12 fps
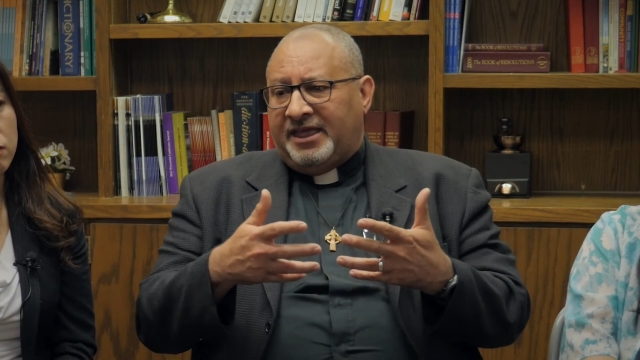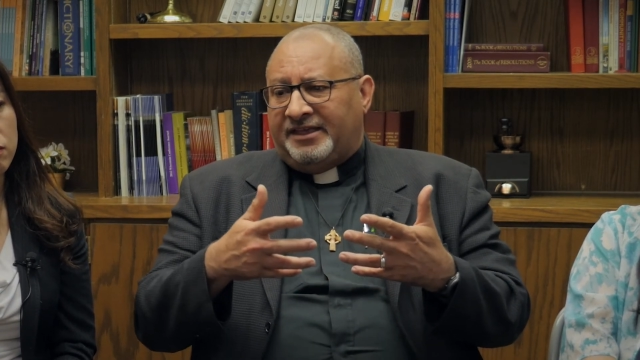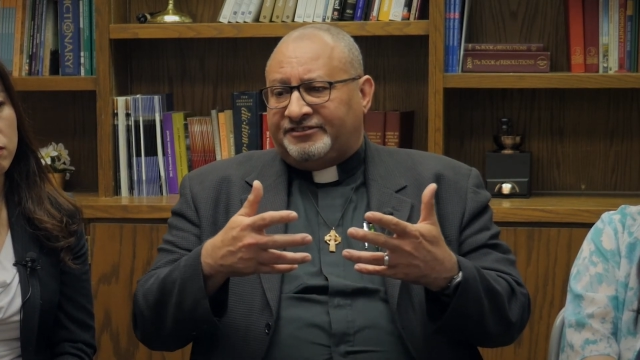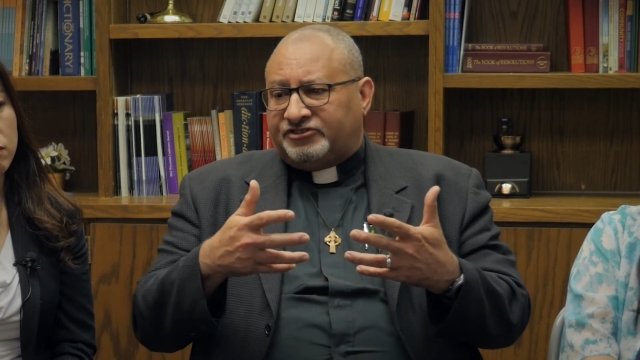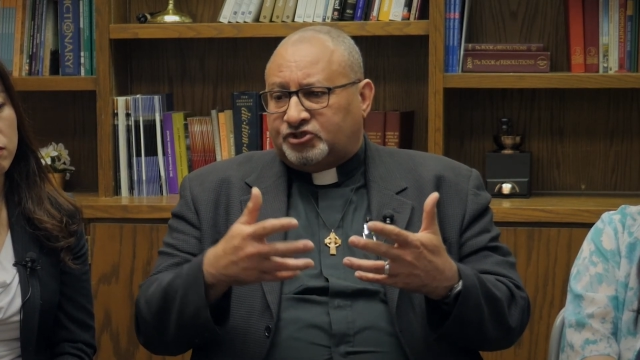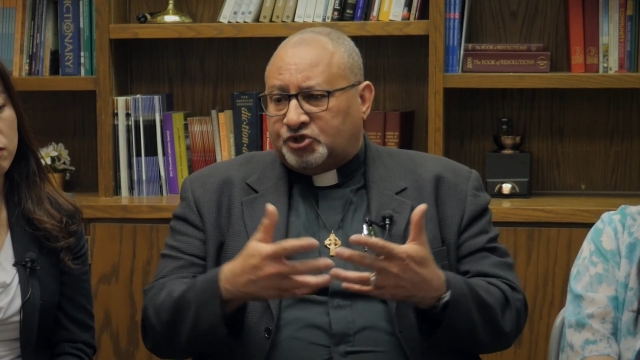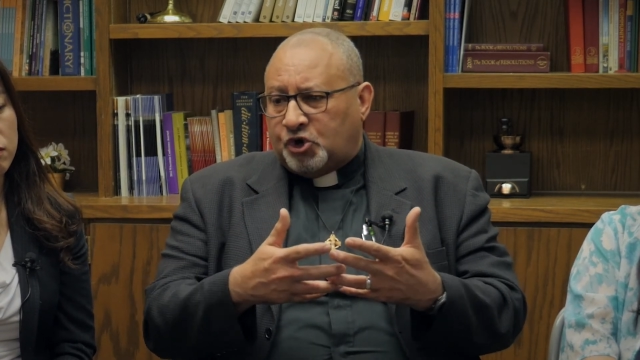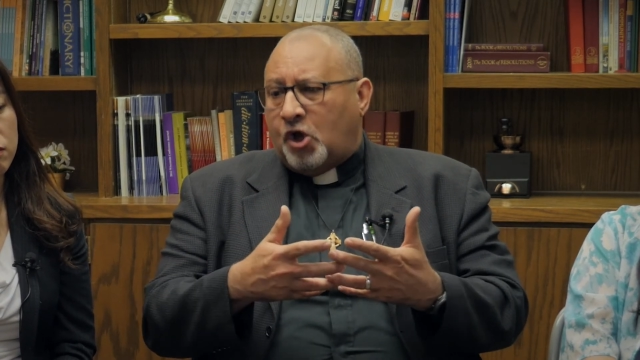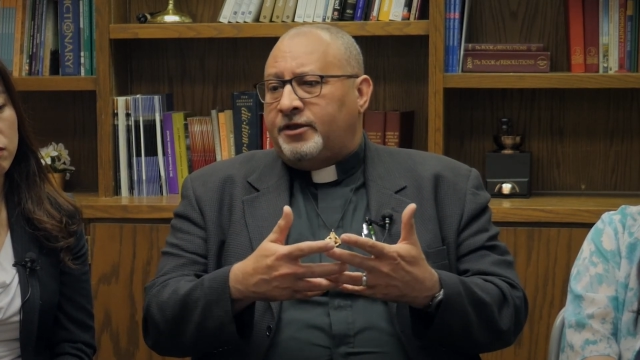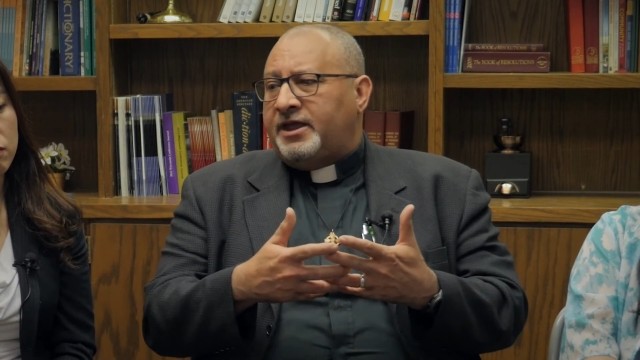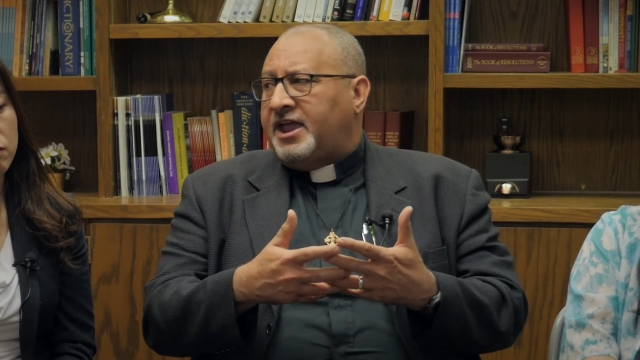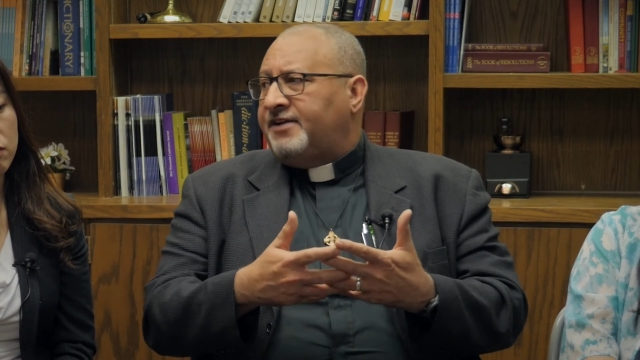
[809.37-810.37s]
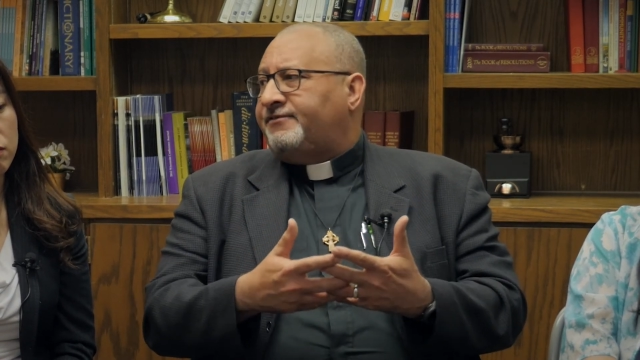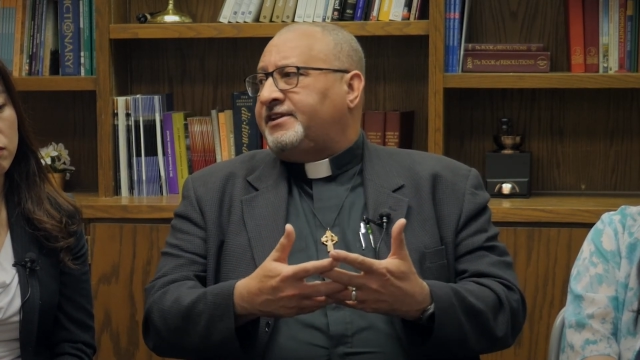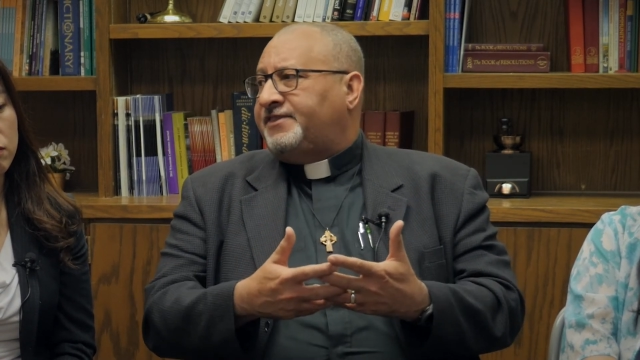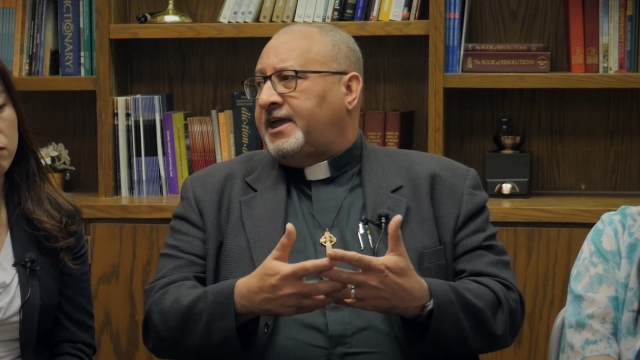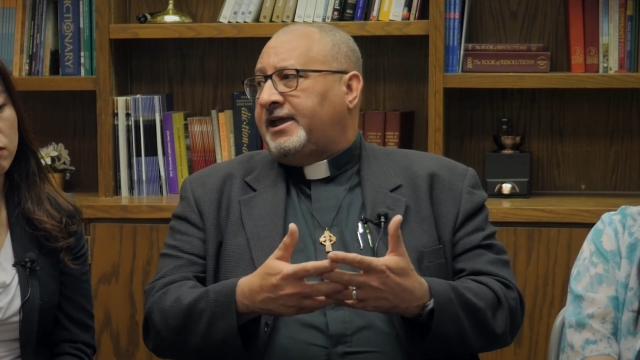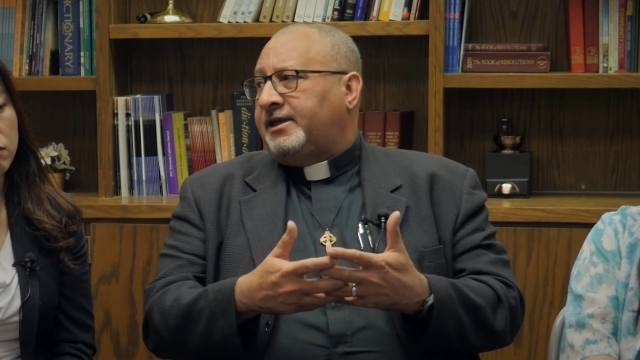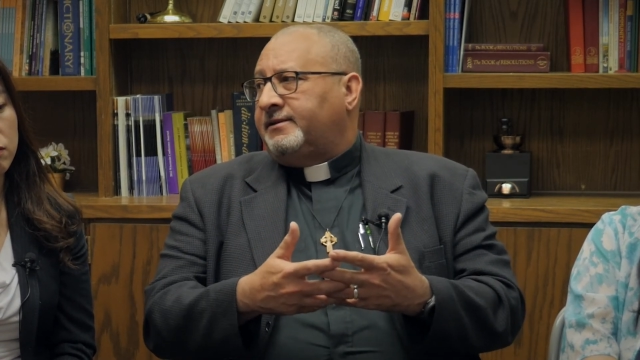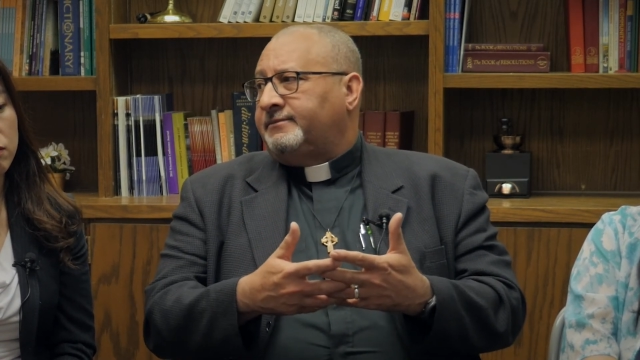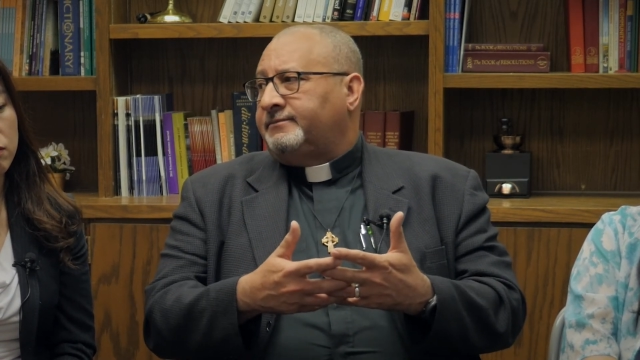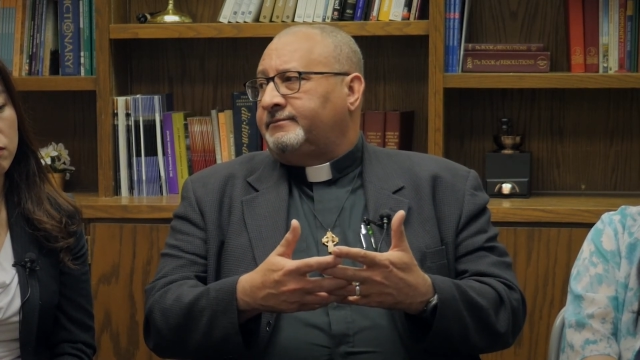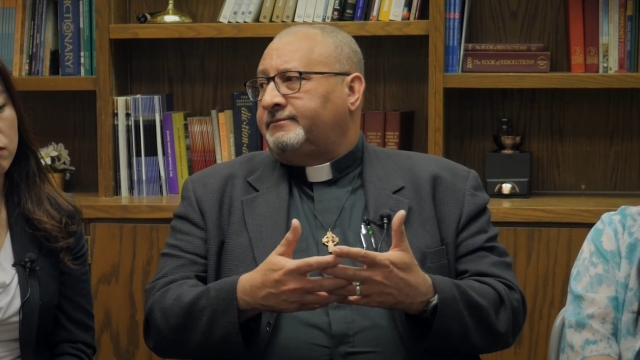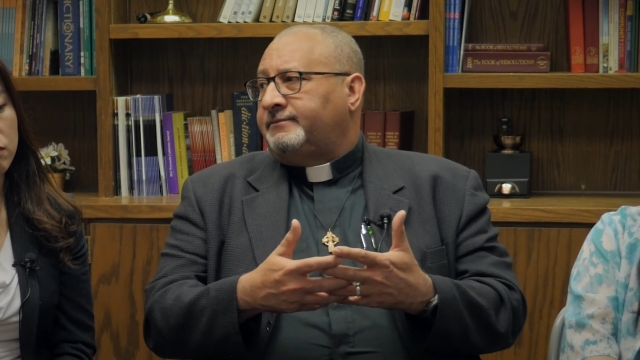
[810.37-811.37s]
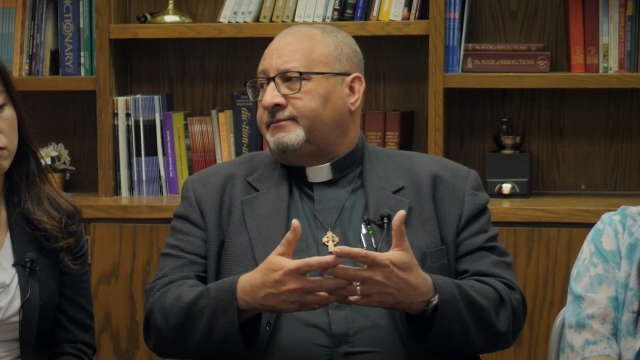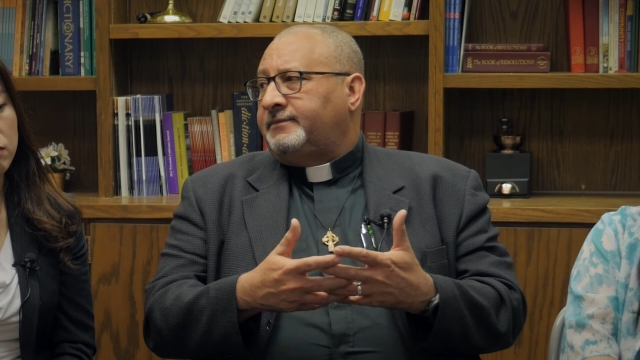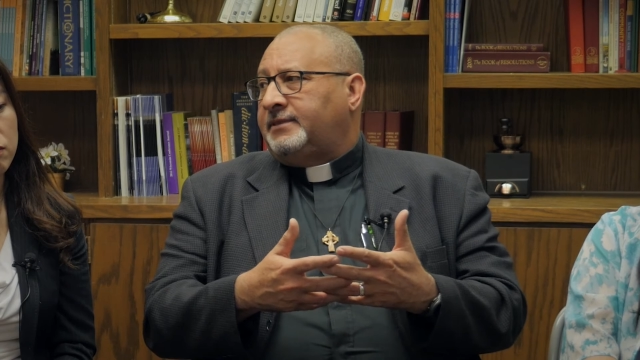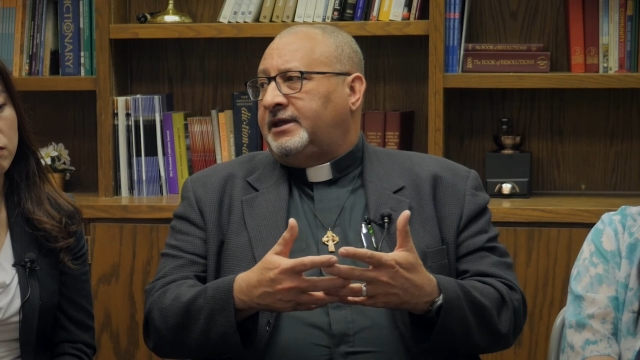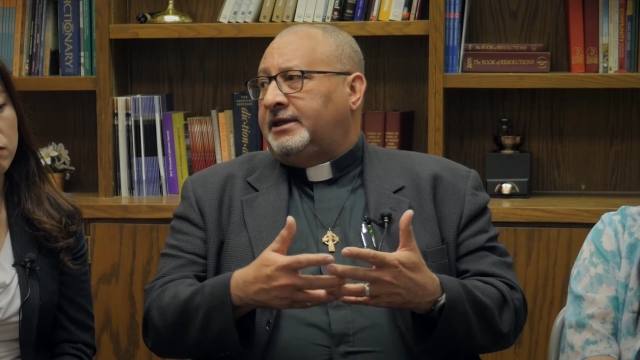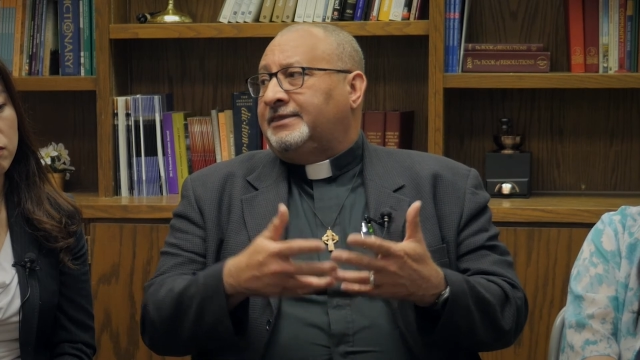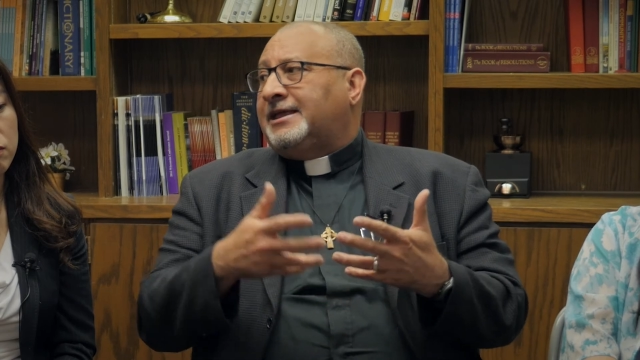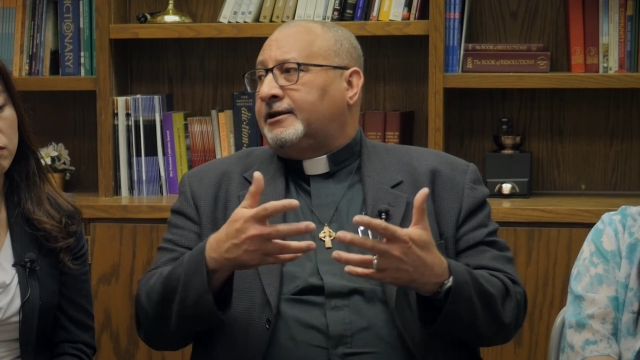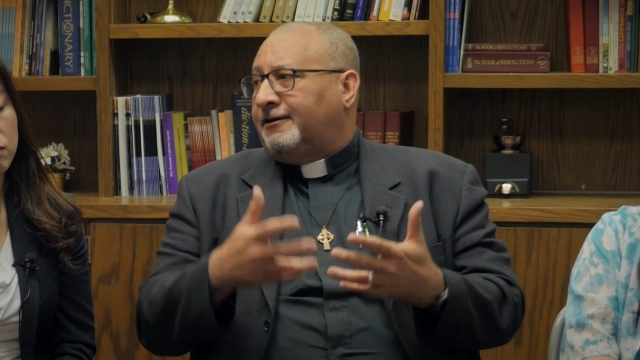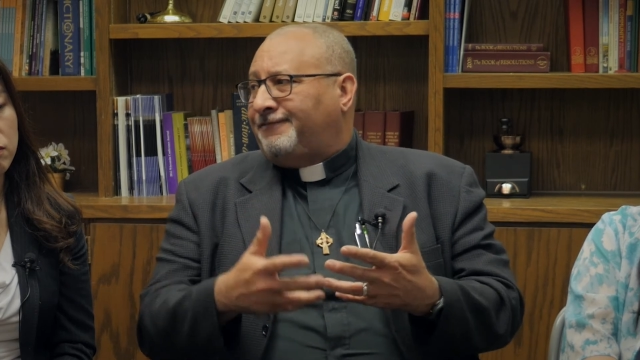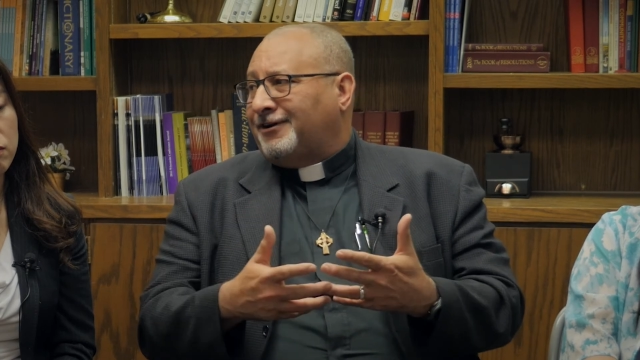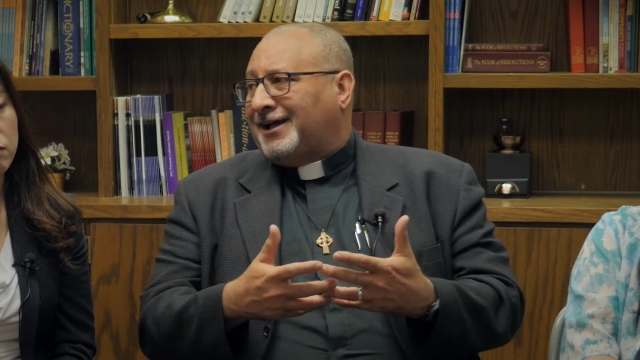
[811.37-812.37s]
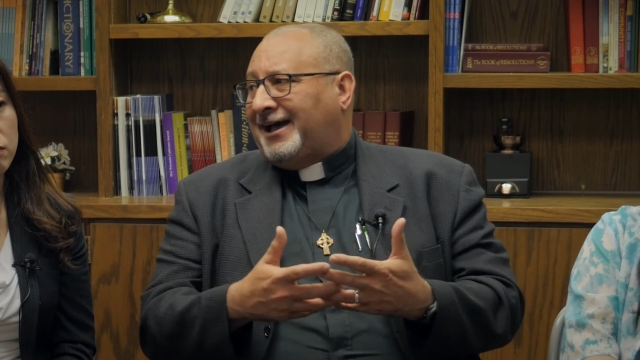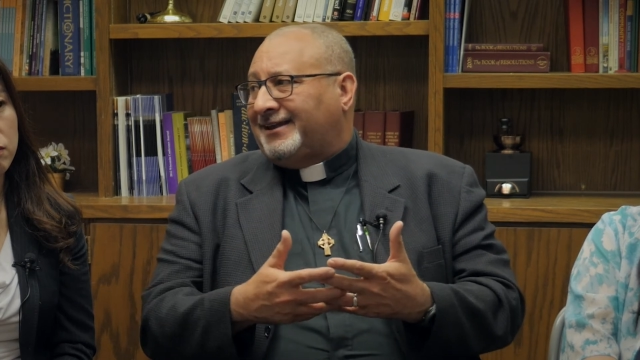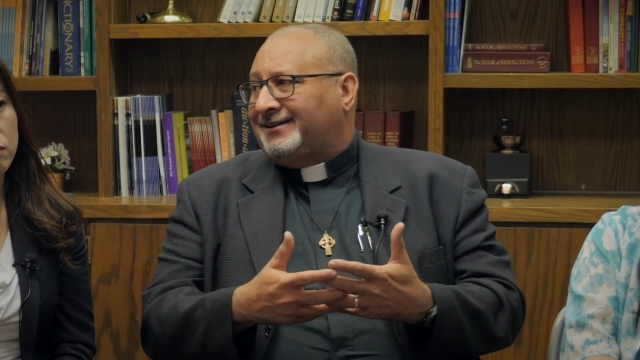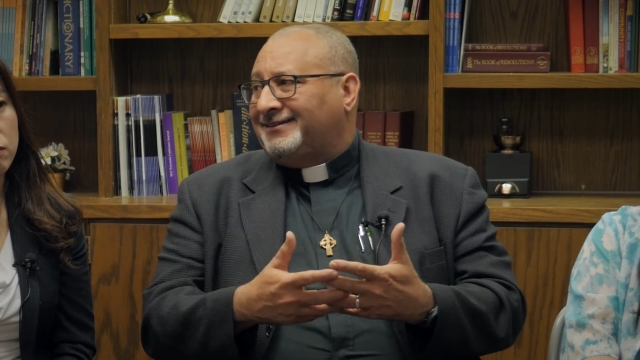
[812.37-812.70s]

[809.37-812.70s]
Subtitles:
strong every day in the love of God.